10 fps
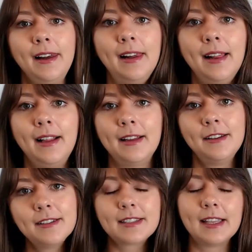who's the
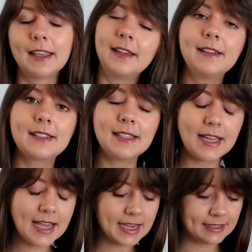loser
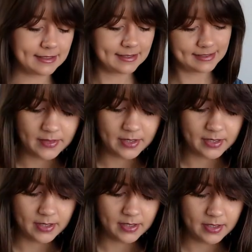now? It